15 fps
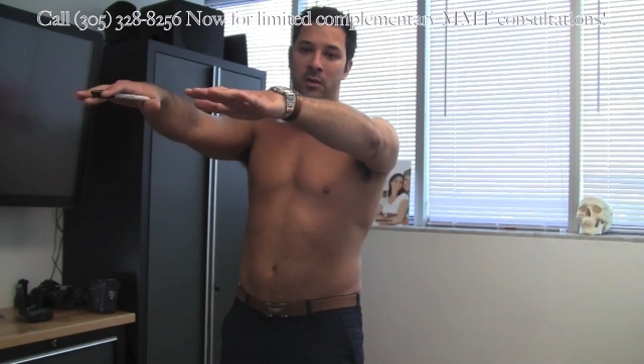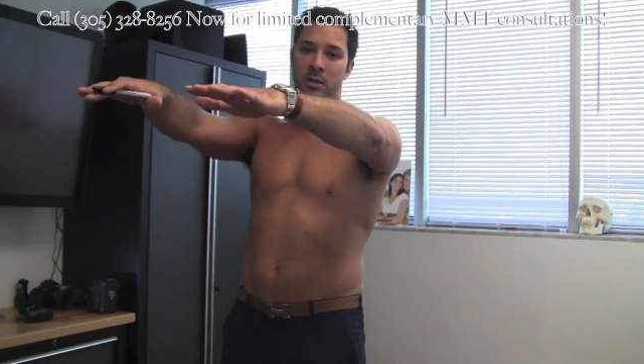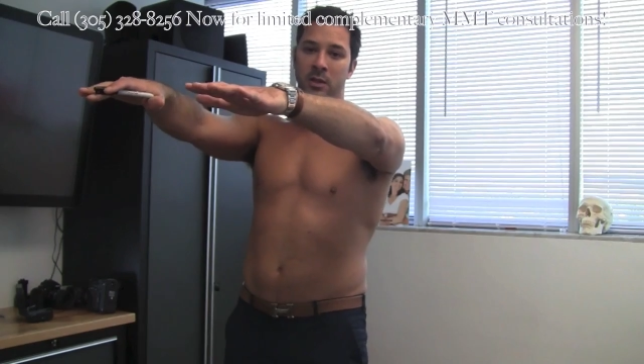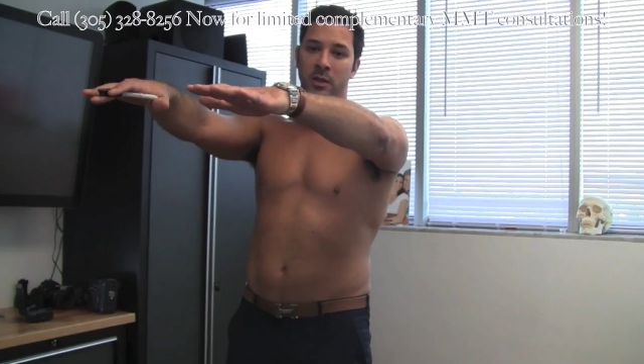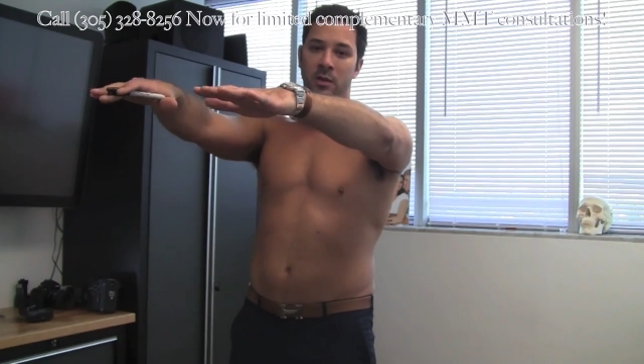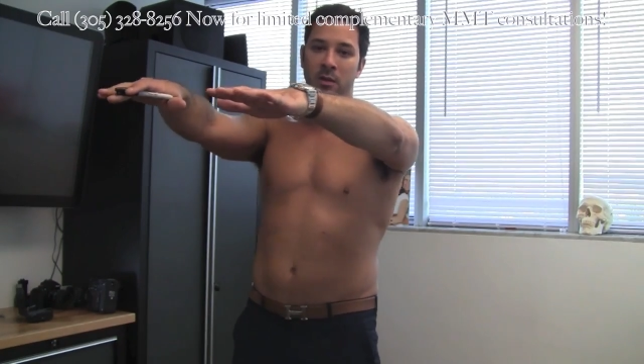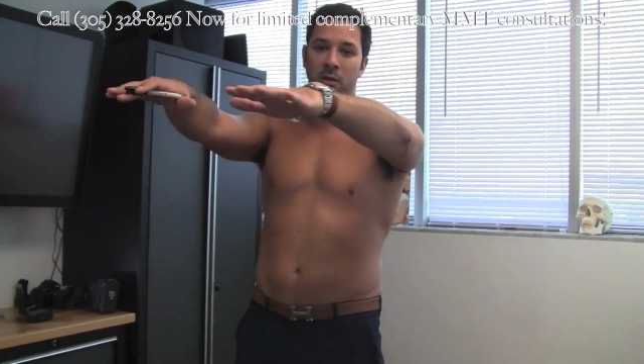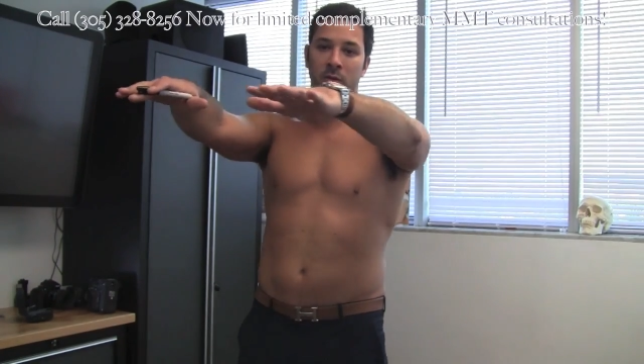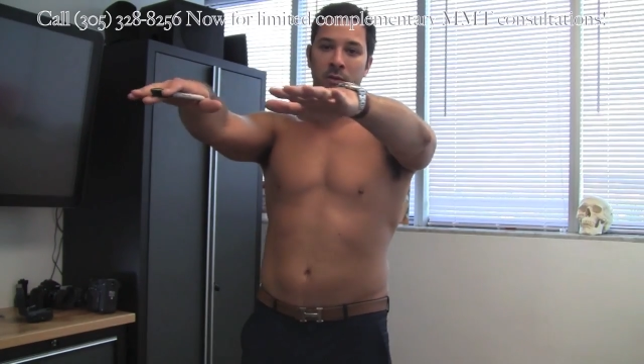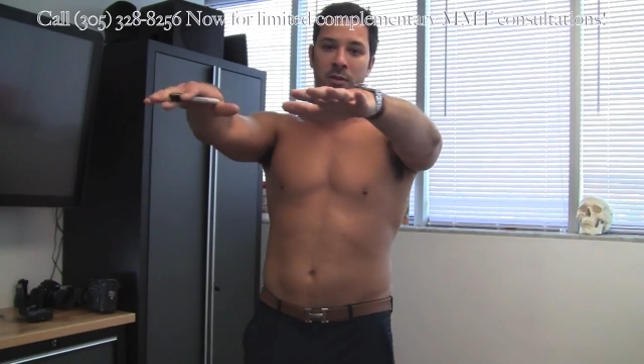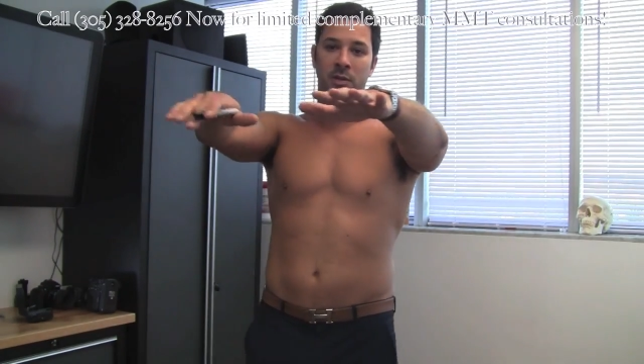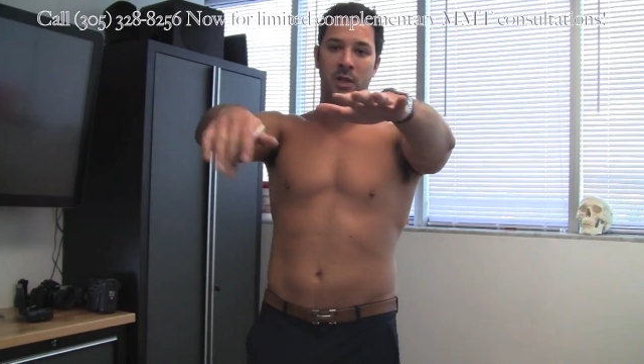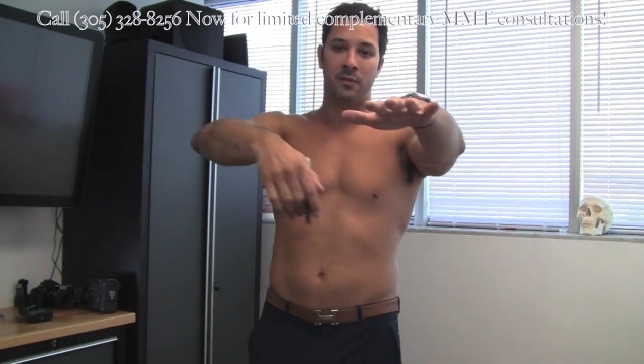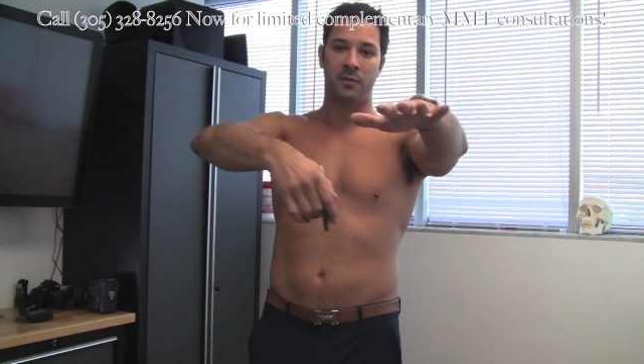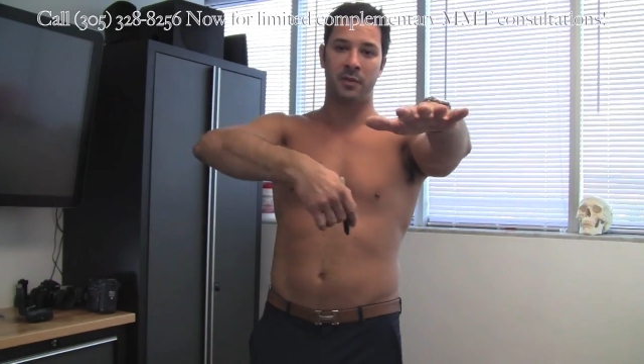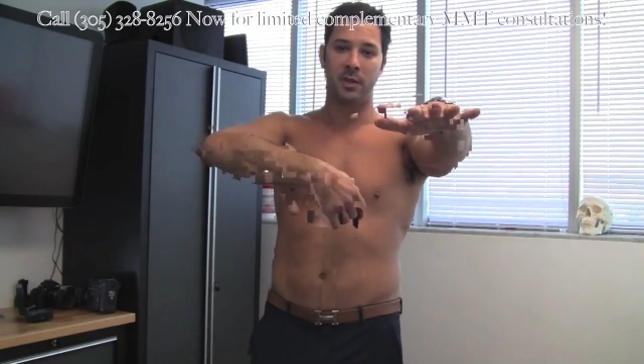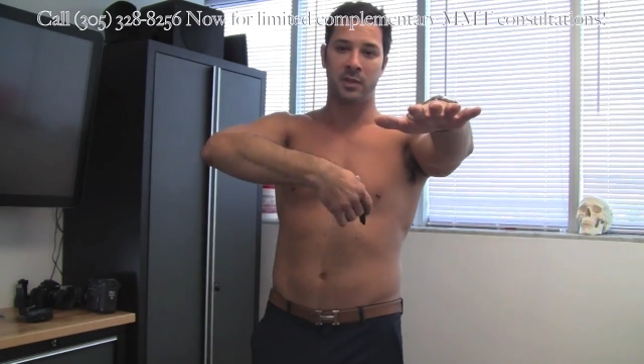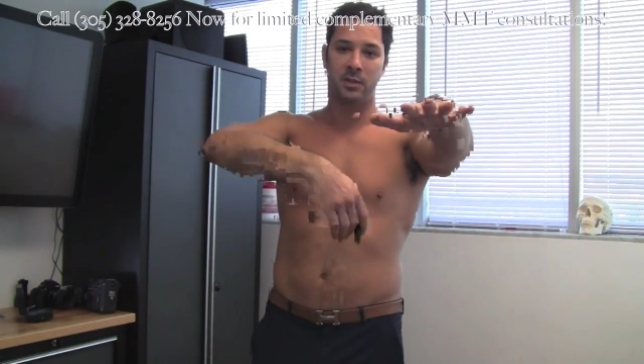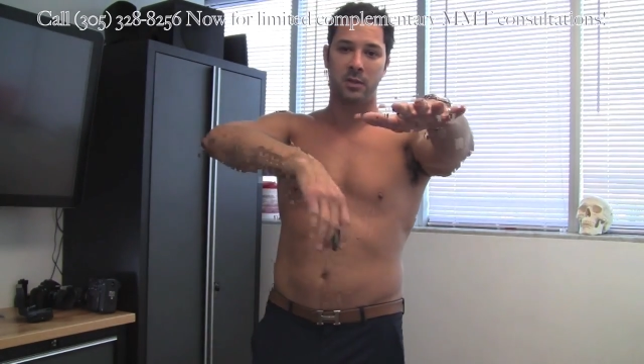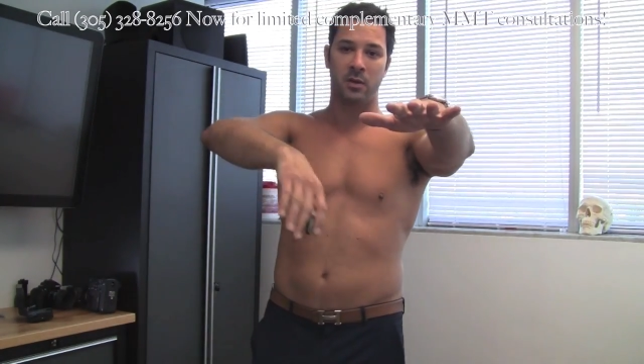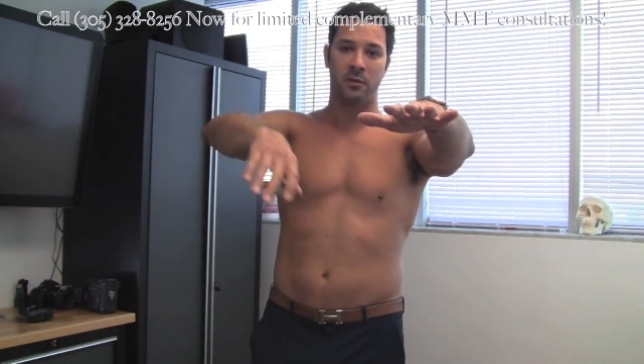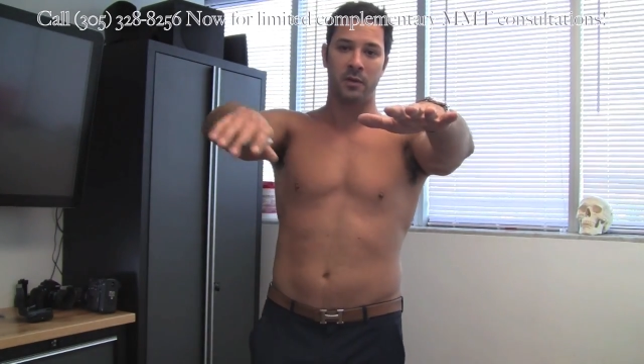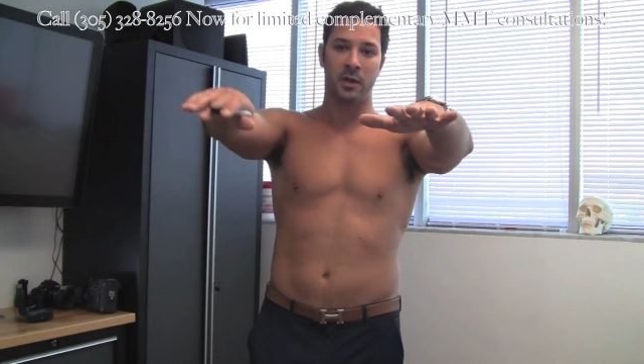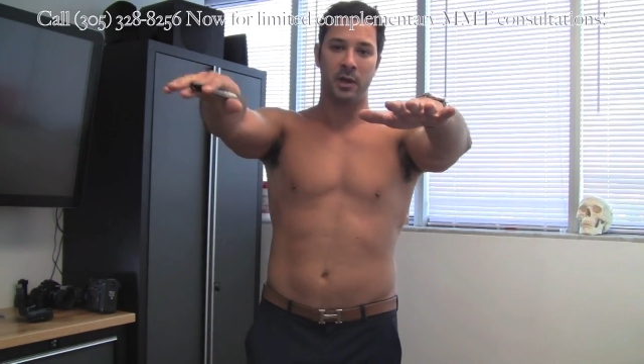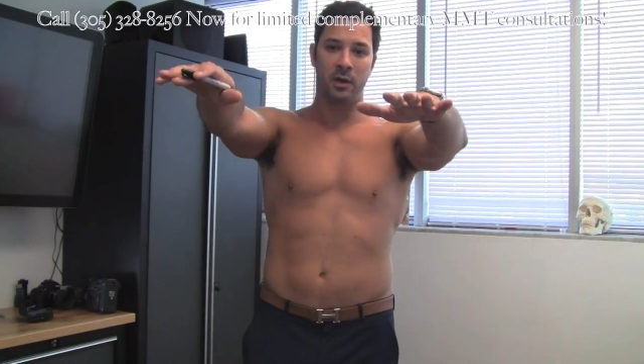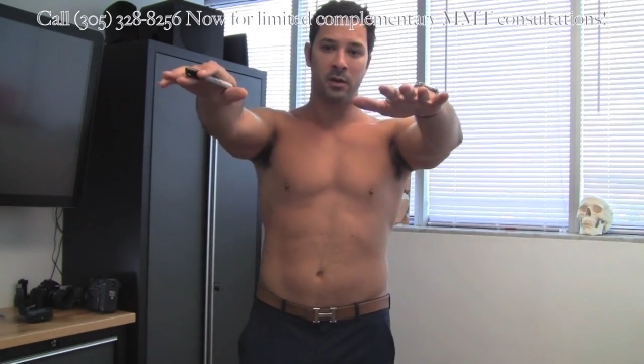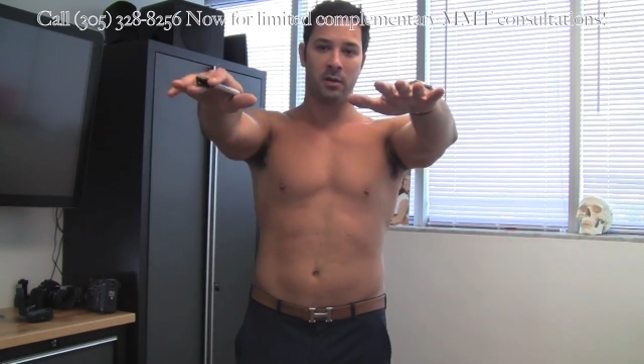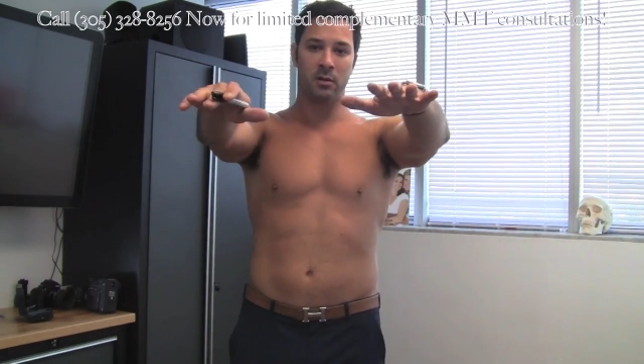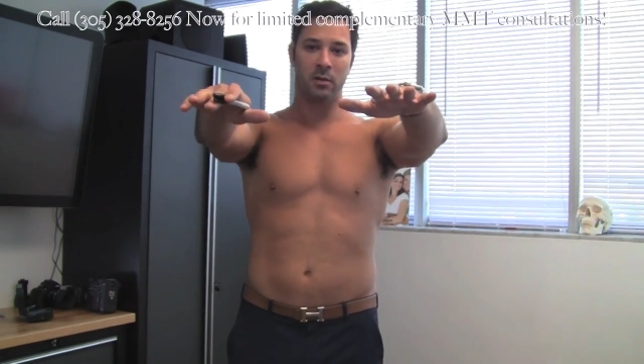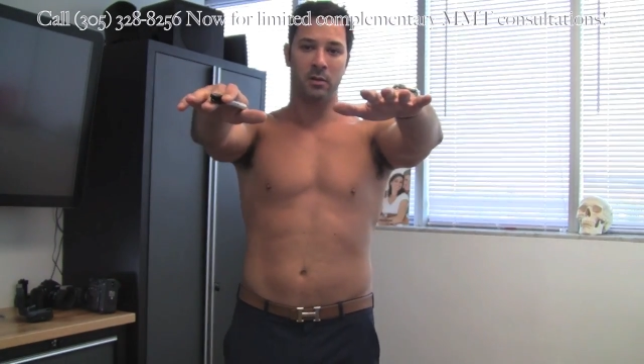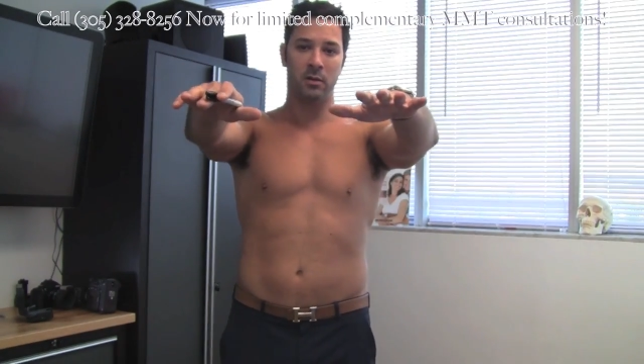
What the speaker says: see the loose definition over here.